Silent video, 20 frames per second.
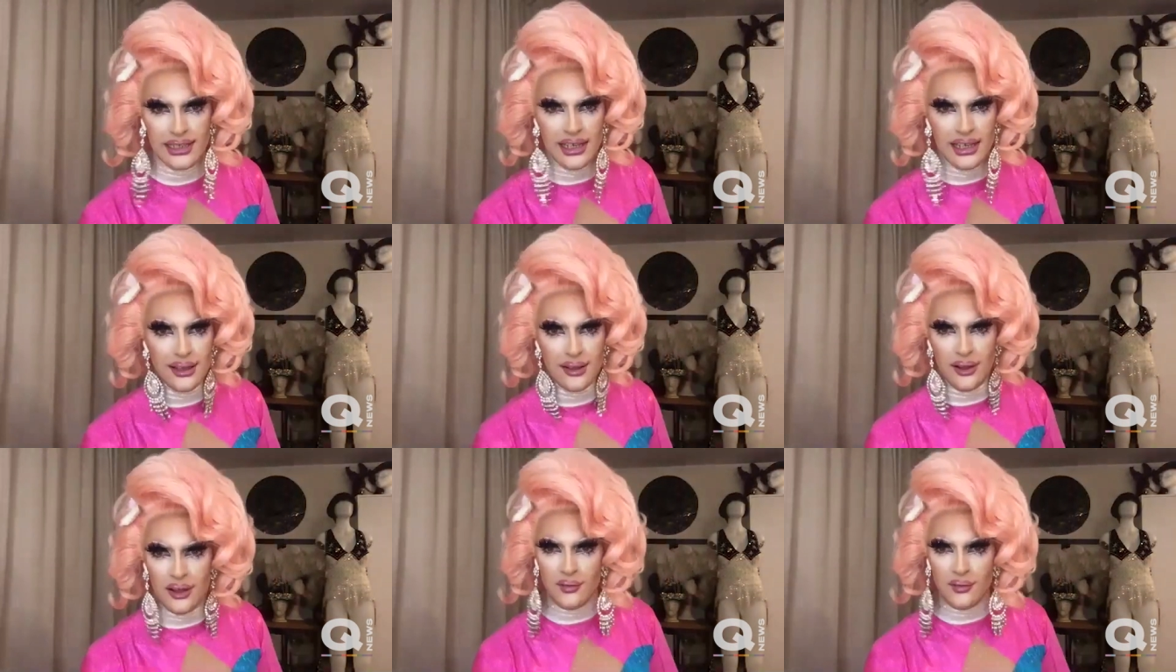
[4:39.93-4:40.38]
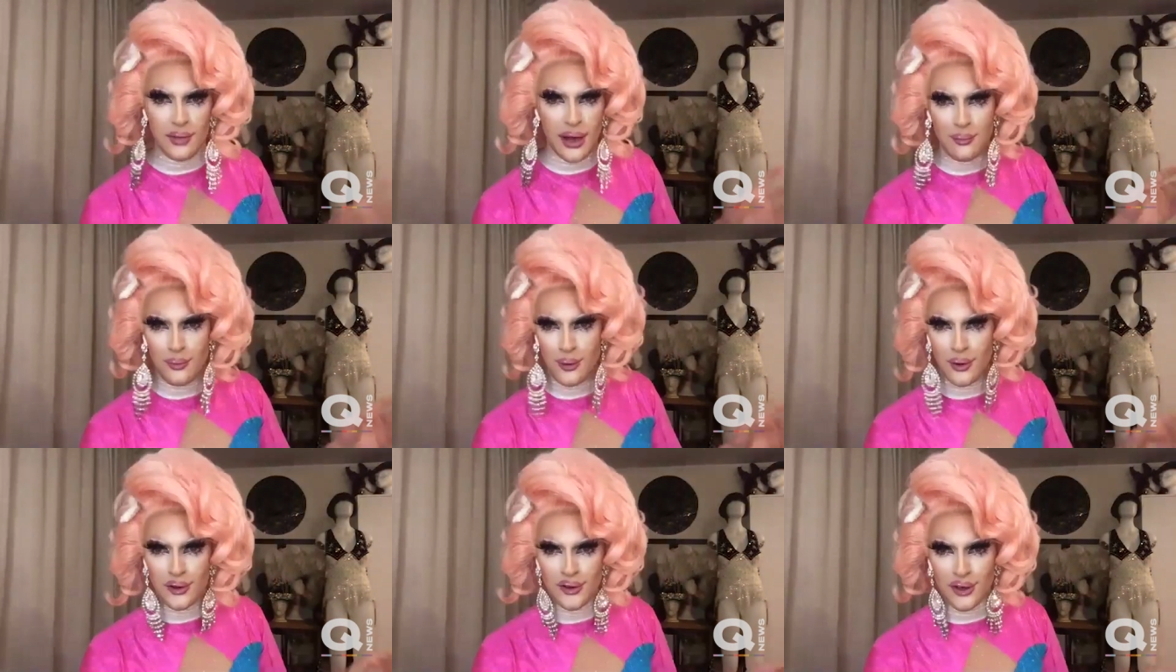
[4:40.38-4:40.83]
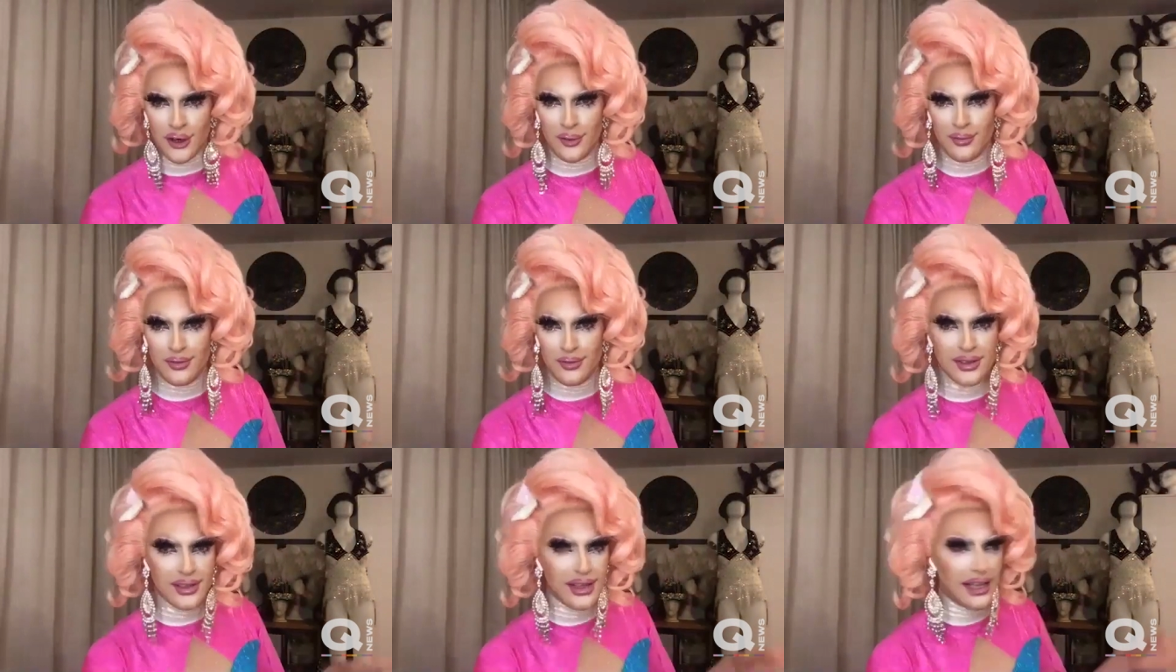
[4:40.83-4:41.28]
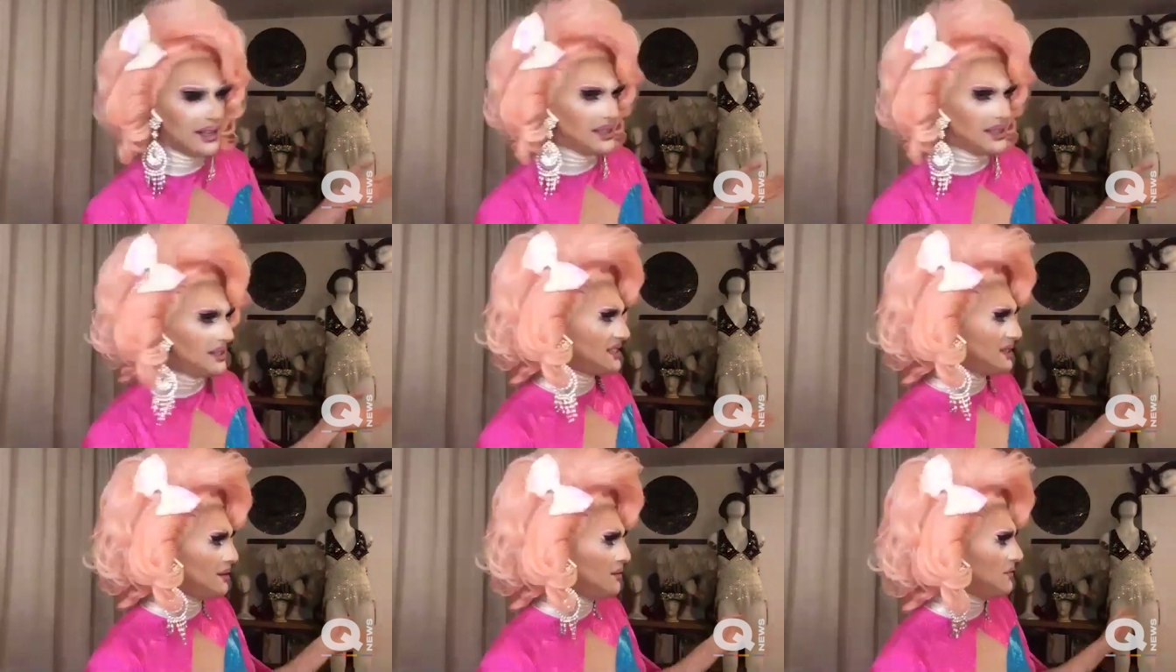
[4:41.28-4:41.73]
Like a lot of my wardrobe, like
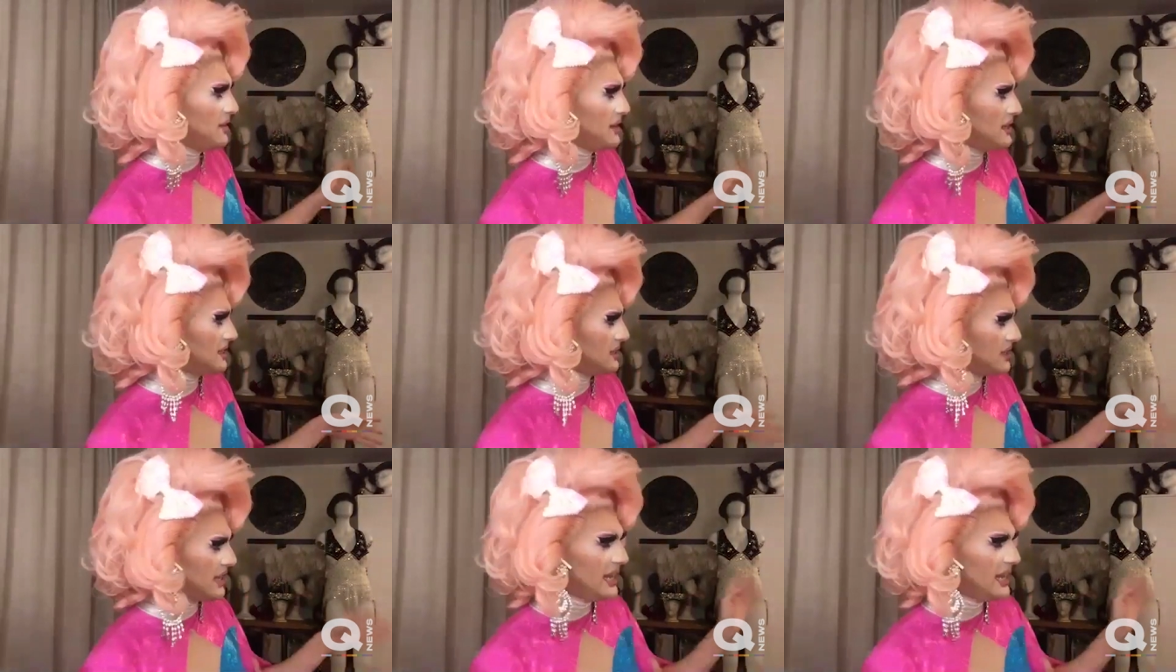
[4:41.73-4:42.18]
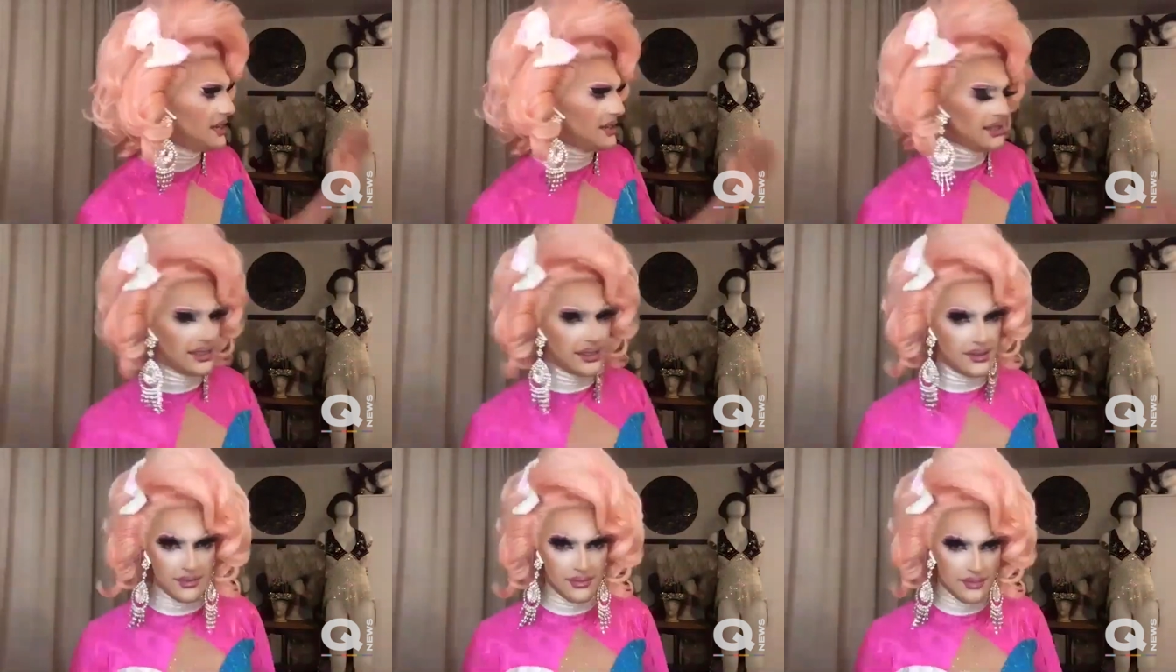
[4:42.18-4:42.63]
some of it is Kita's,